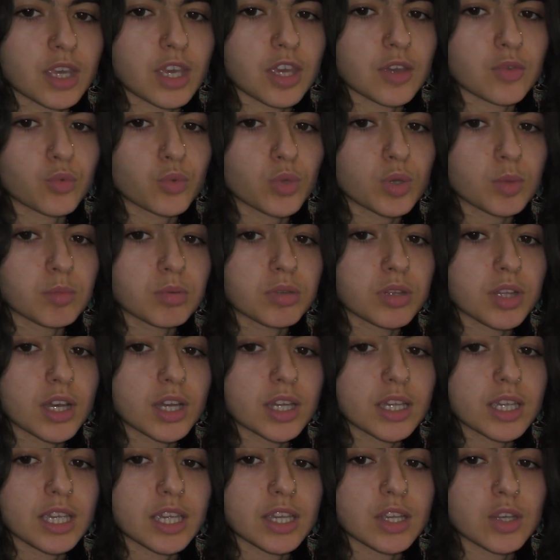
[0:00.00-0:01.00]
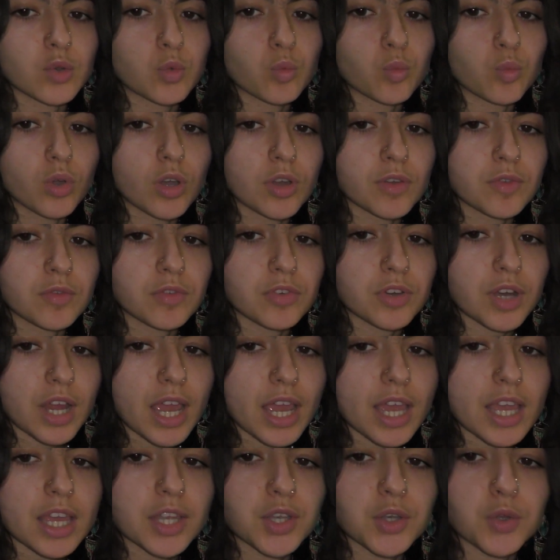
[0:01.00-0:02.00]
If we plug in 1 for
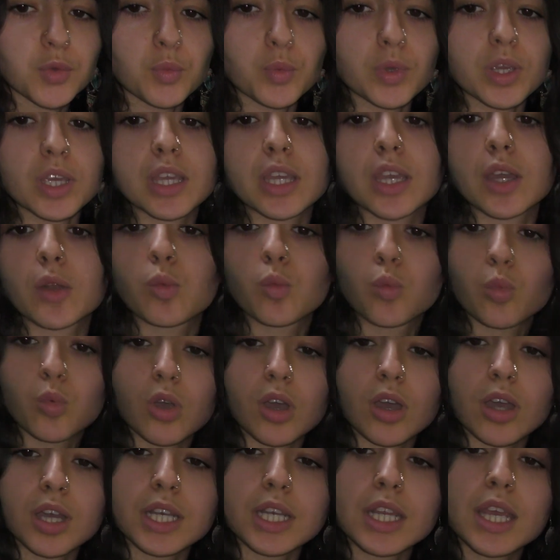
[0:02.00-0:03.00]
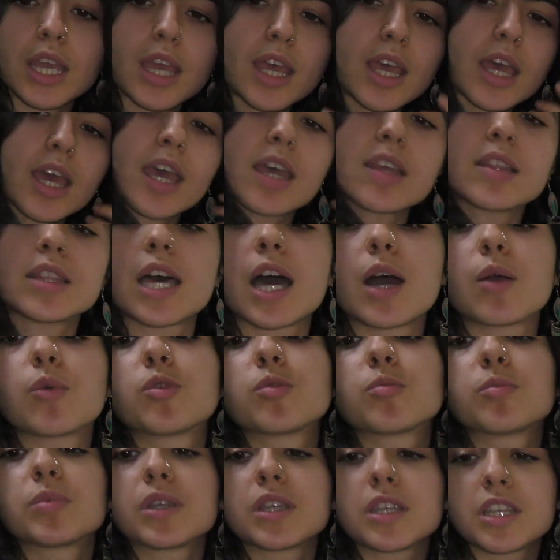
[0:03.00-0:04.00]
n, we get 1, and that
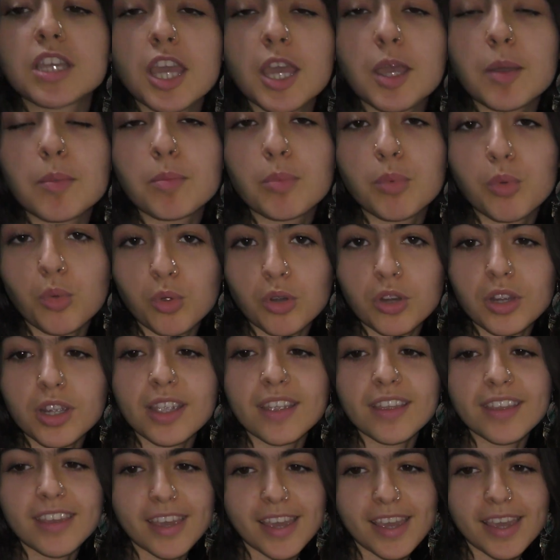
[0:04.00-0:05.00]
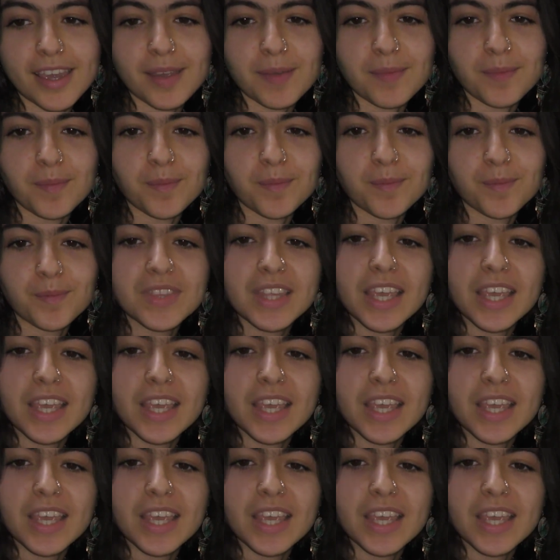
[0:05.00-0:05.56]
would be a boring game.